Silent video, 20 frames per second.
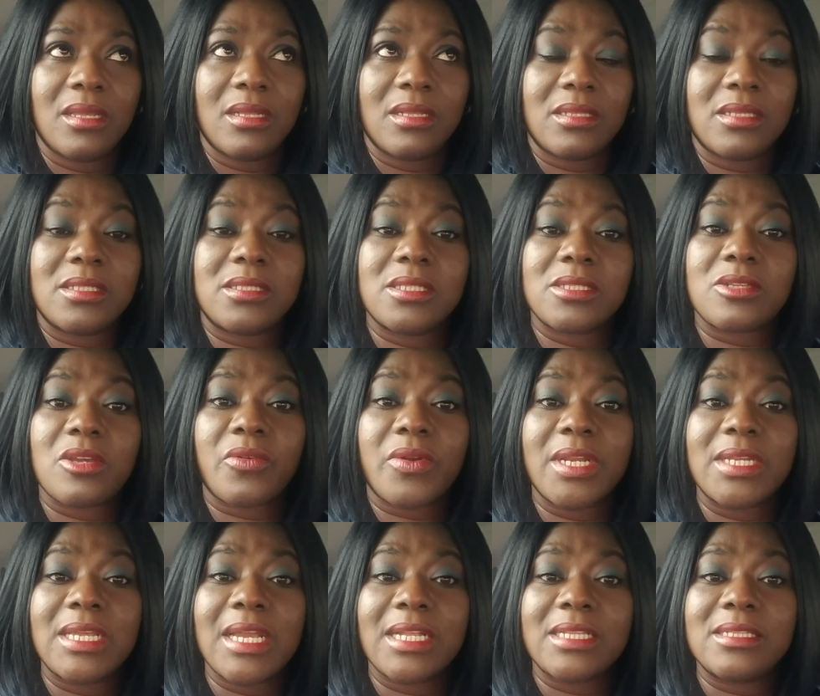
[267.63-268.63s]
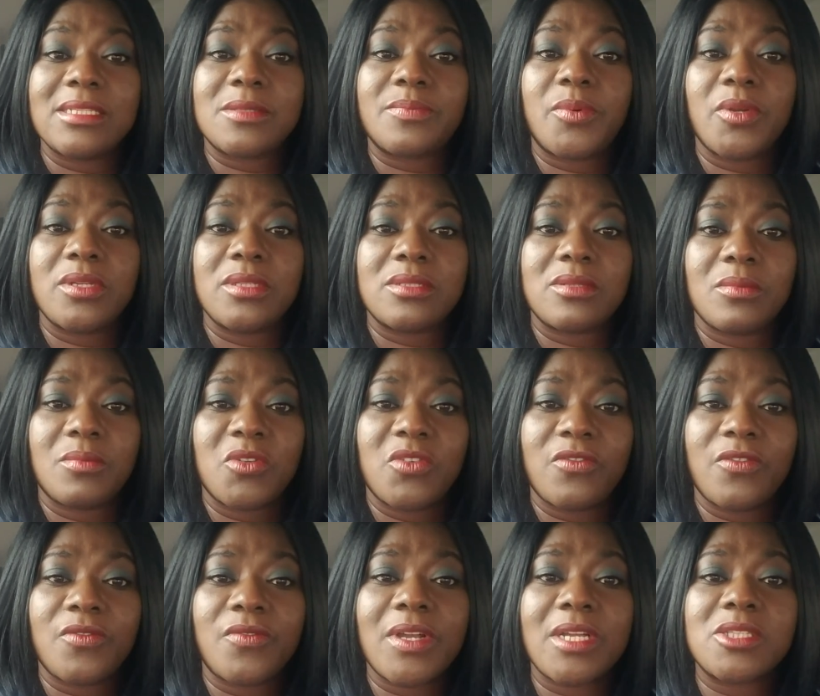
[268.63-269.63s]
This is already at this point
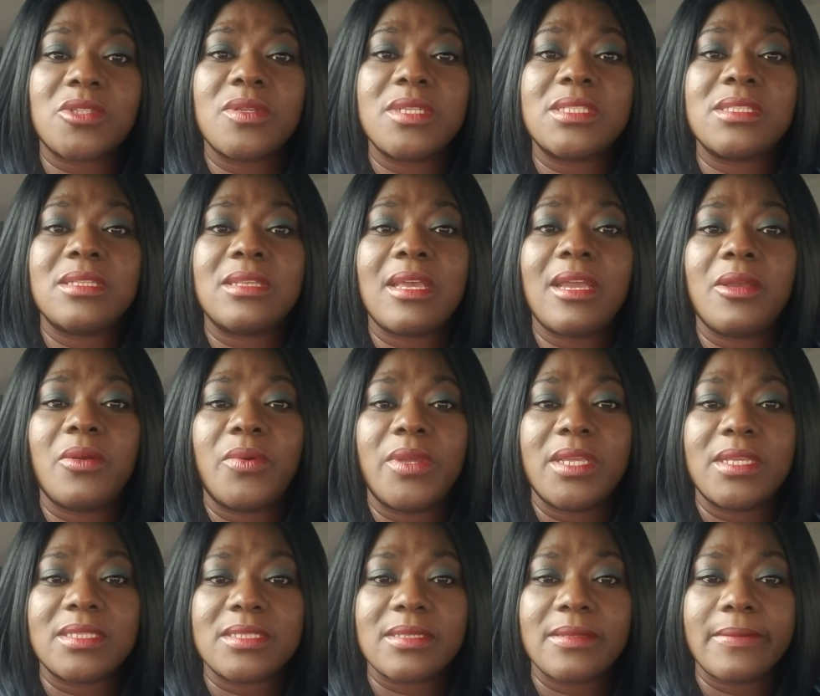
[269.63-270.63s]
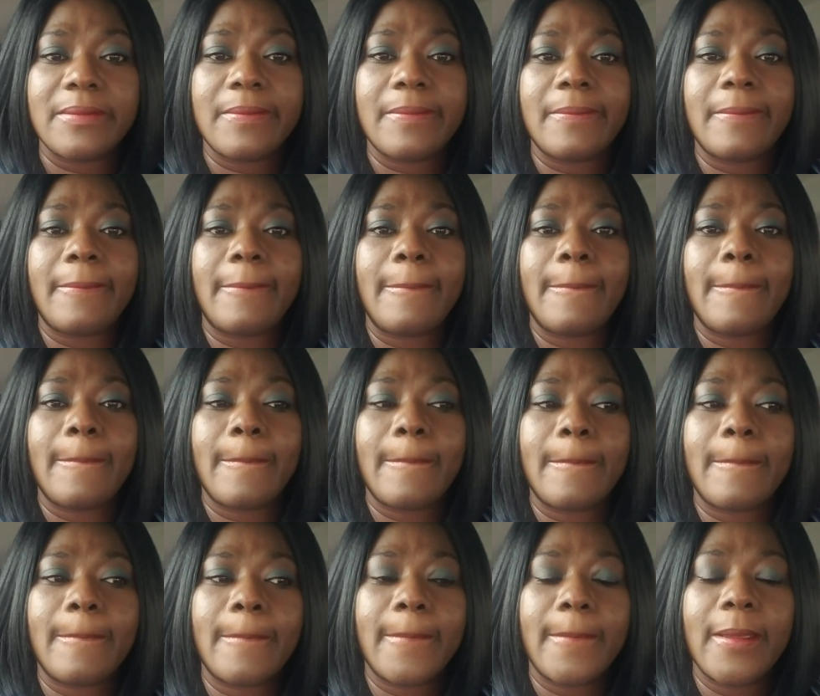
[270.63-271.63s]
over 29 weeks.
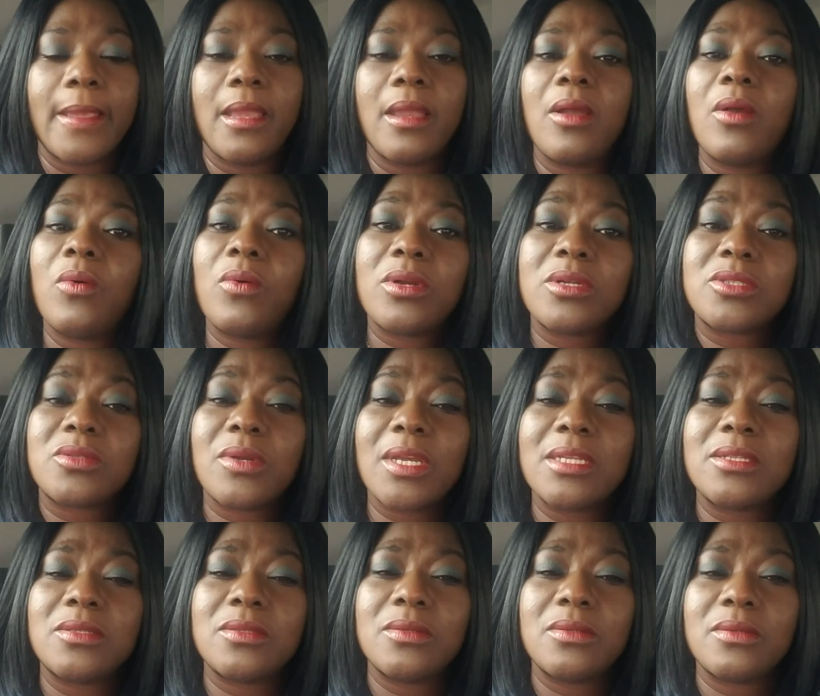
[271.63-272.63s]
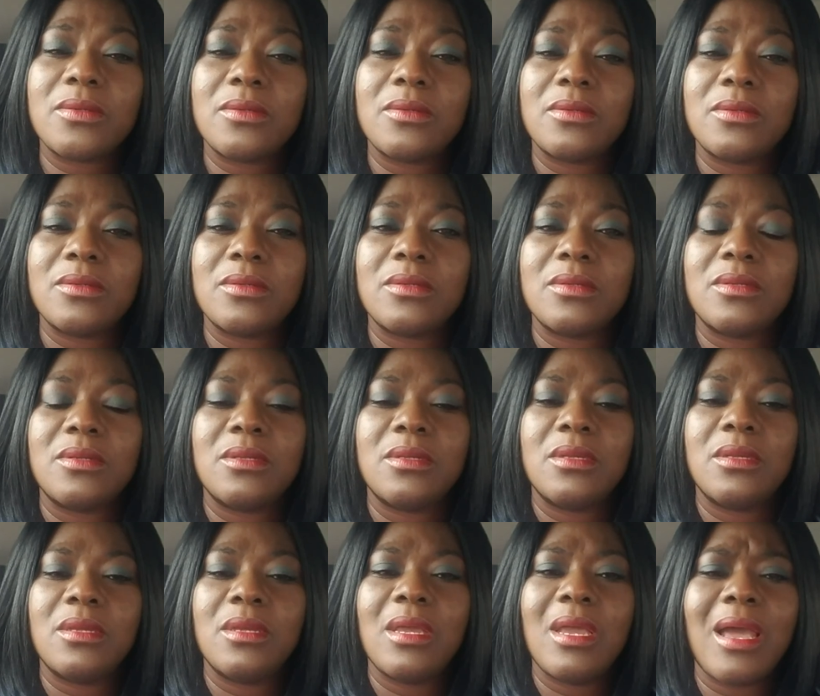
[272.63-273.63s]
What do I do?
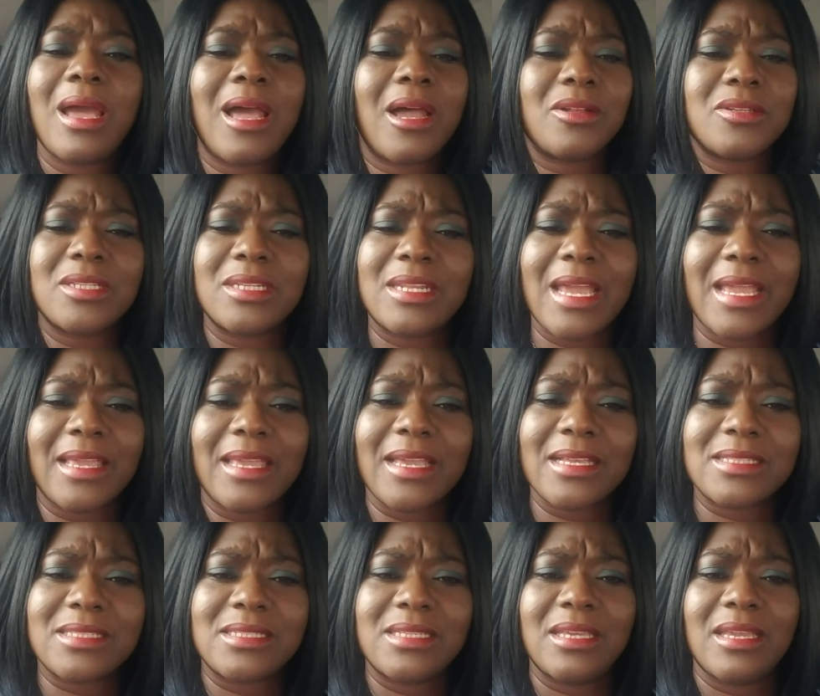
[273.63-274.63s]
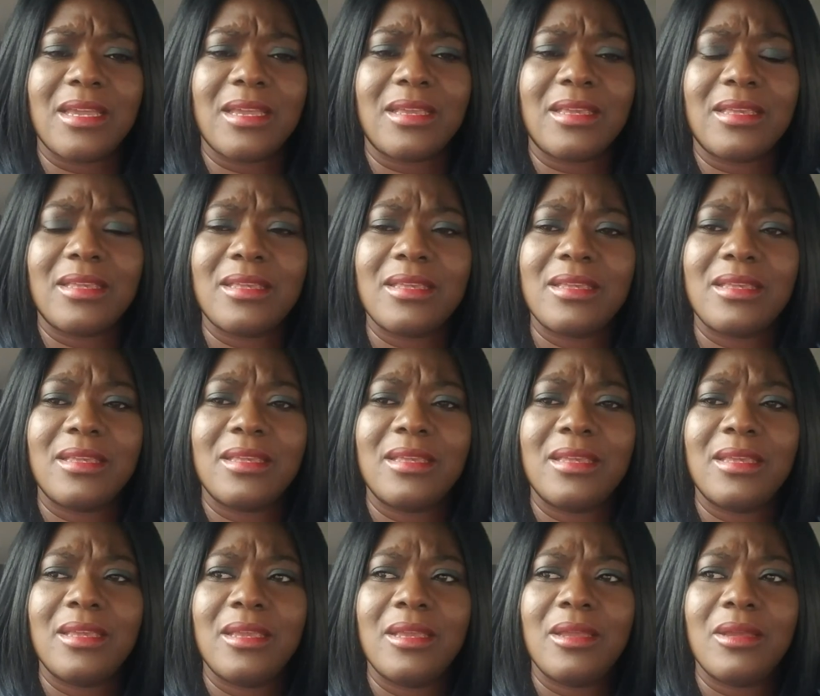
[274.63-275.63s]
How did I get here?
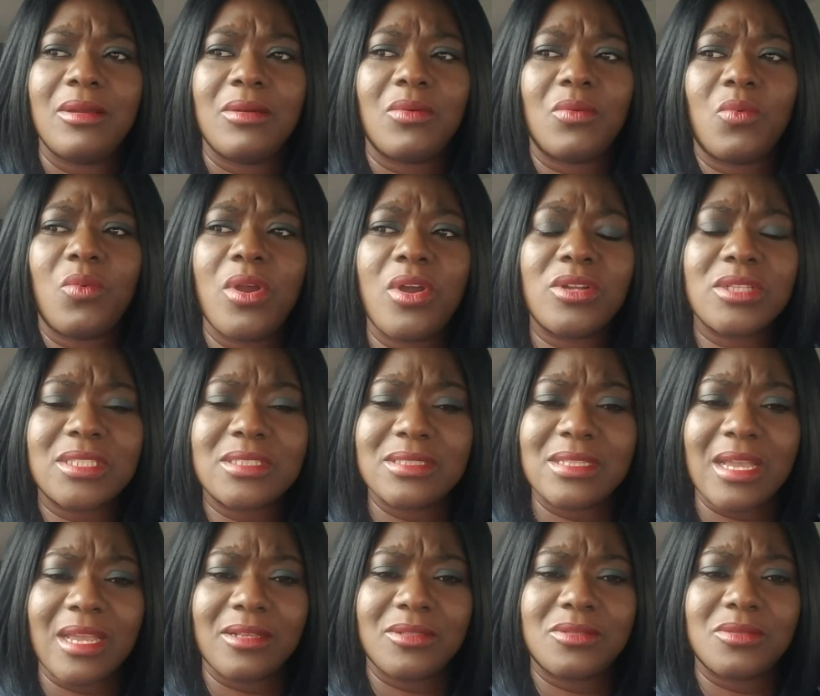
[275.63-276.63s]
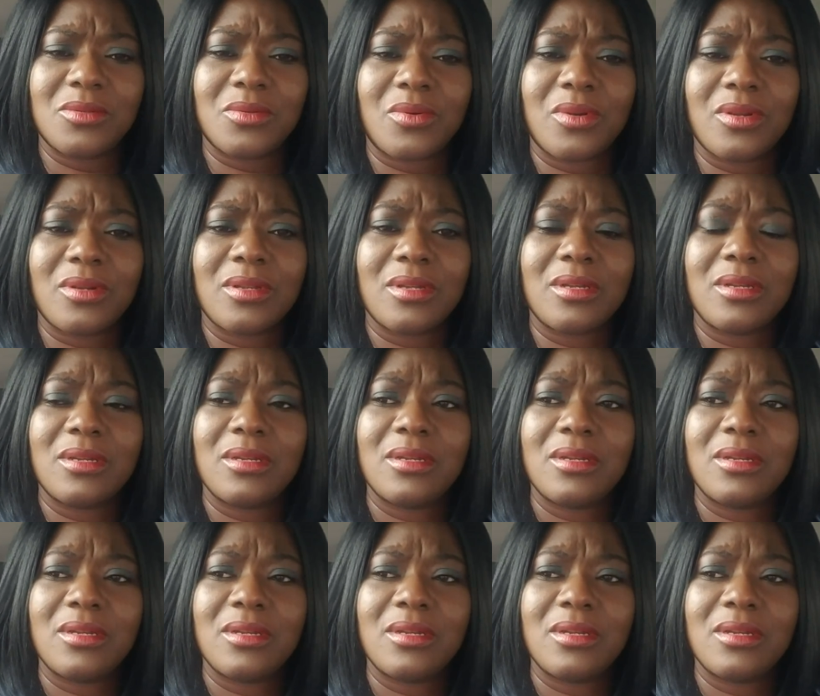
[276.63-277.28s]
What did I do wrong?